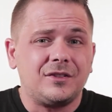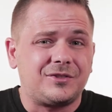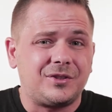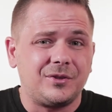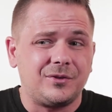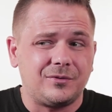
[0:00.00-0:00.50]

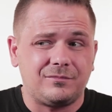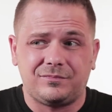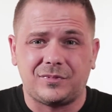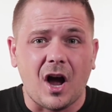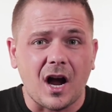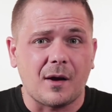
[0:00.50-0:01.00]
to
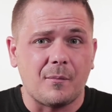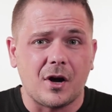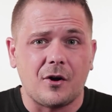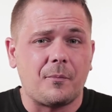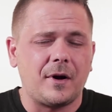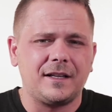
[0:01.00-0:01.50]
talk
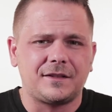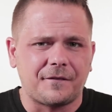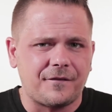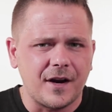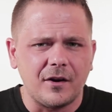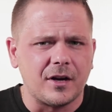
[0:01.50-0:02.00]
about, but it's
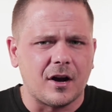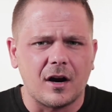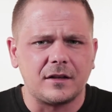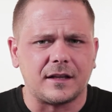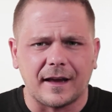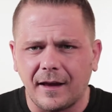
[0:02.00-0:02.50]
very
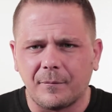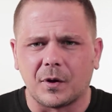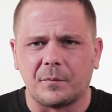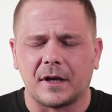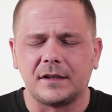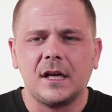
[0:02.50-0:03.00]
hard to
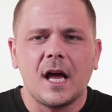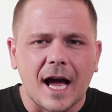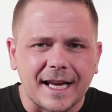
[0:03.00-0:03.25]
implement.